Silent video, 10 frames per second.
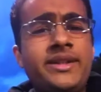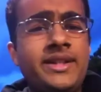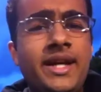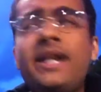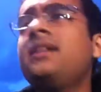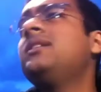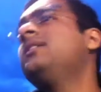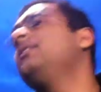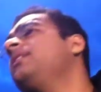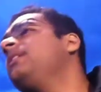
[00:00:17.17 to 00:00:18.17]
is nine,
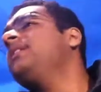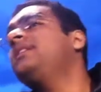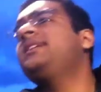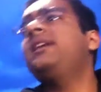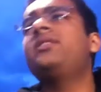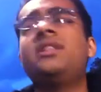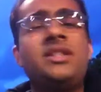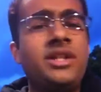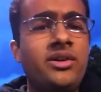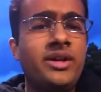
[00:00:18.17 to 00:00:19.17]
seven to
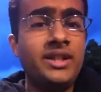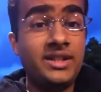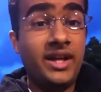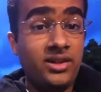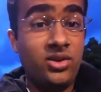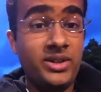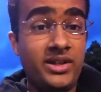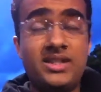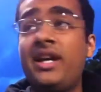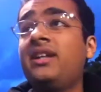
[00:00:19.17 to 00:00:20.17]
zero, and it's kind of cold
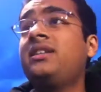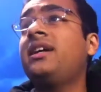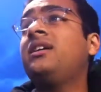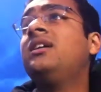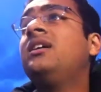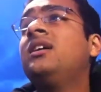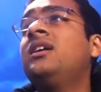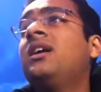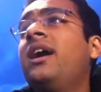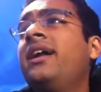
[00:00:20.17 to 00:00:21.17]
outside. It's like,
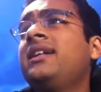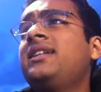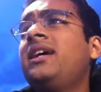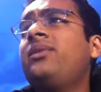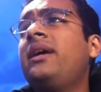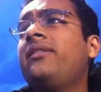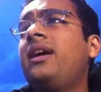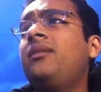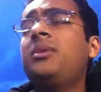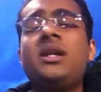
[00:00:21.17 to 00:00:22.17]
and it's like we have
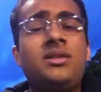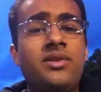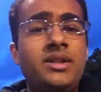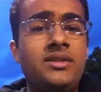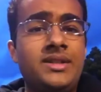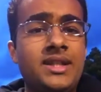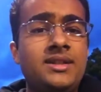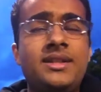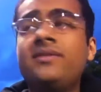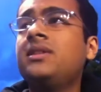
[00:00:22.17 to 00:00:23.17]
eight minutes, forty-seven
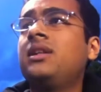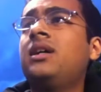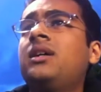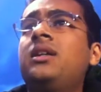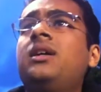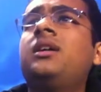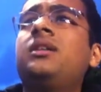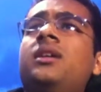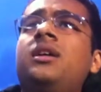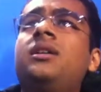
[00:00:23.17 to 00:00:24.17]
seconds left in the the,
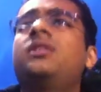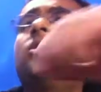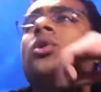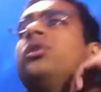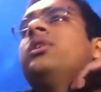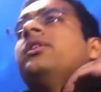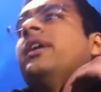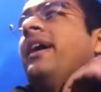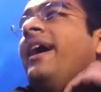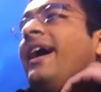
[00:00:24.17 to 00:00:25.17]
the, the quarter, the
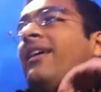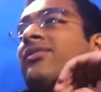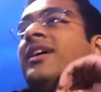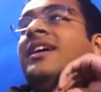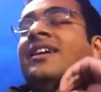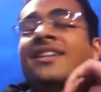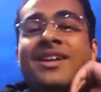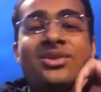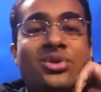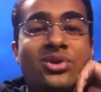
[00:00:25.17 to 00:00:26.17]
half,
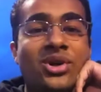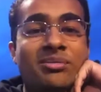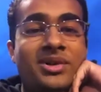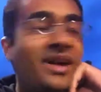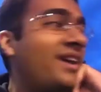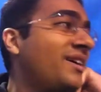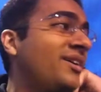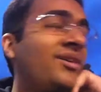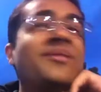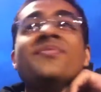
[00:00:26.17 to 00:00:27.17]
the triple. I don't
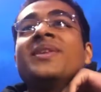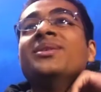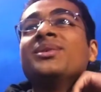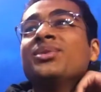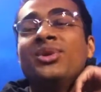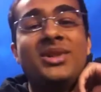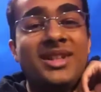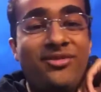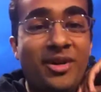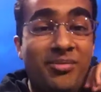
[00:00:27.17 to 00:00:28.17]
know rules
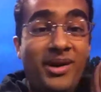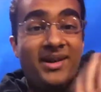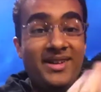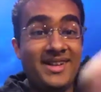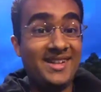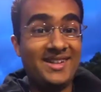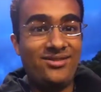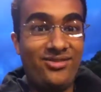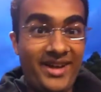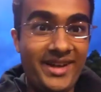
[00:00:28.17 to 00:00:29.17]
of football
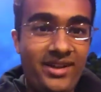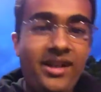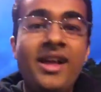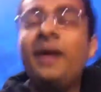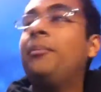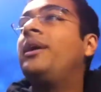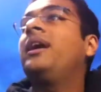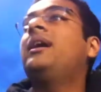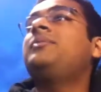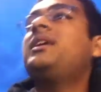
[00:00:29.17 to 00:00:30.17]
fail, but
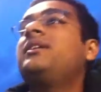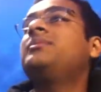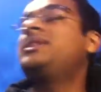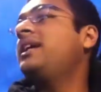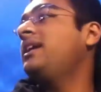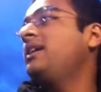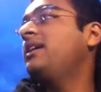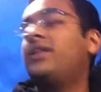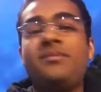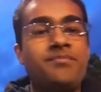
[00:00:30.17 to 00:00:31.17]
I'm here, I'm standing
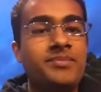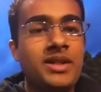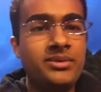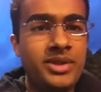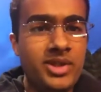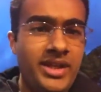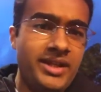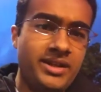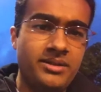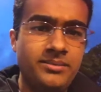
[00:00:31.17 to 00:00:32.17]
here, and really good
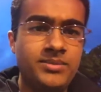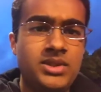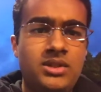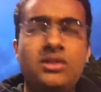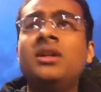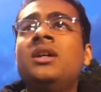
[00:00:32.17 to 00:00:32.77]
light here. So,